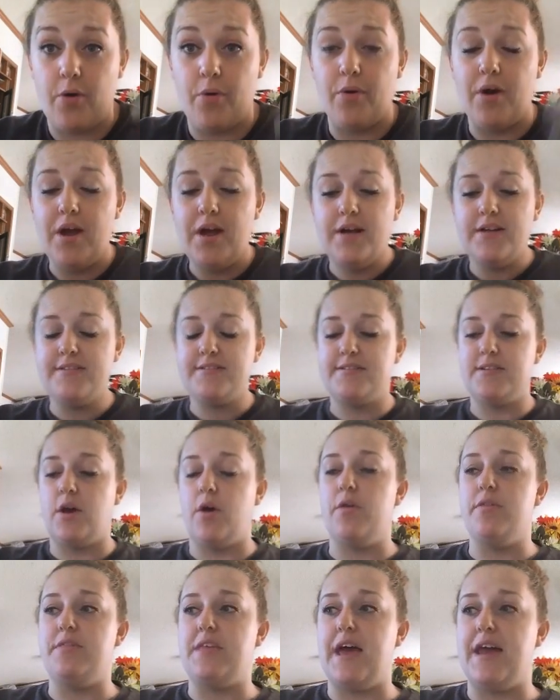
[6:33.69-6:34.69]
O.
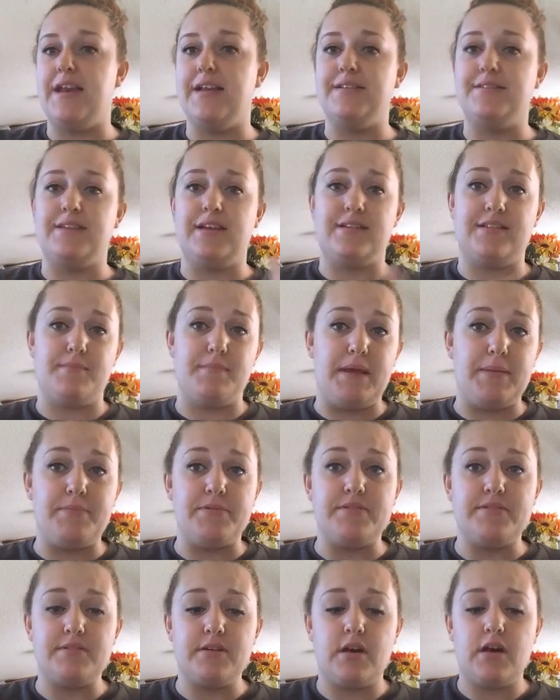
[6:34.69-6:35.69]
So that is like the
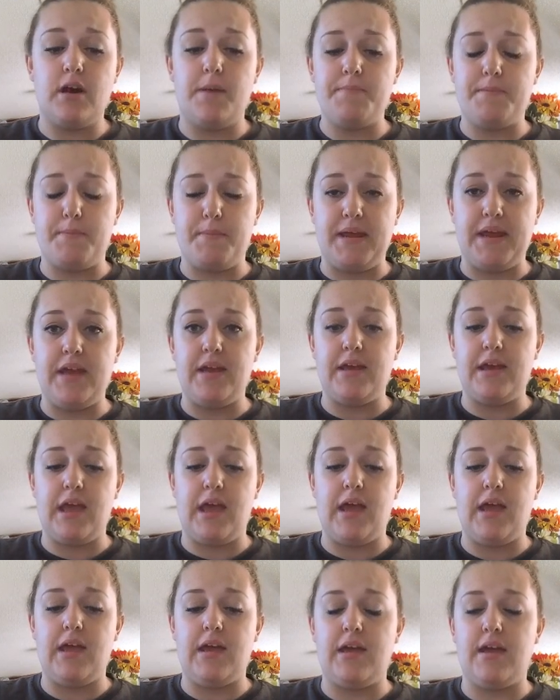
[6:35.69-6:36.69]
maple syrup, the
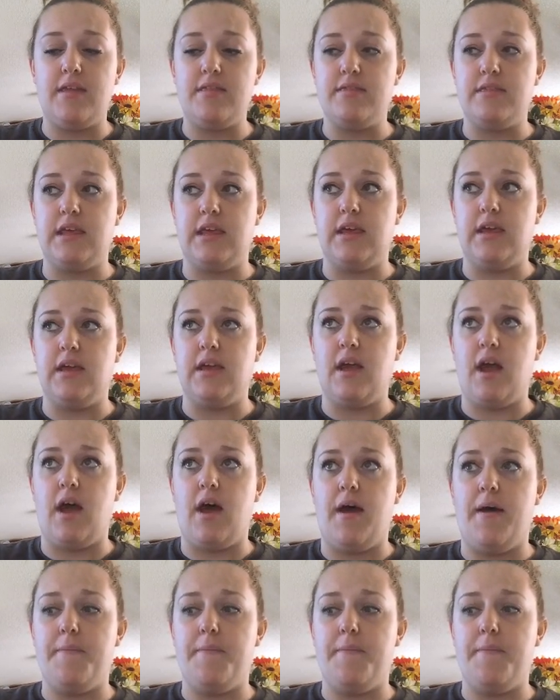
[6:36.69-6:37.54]
pancake, the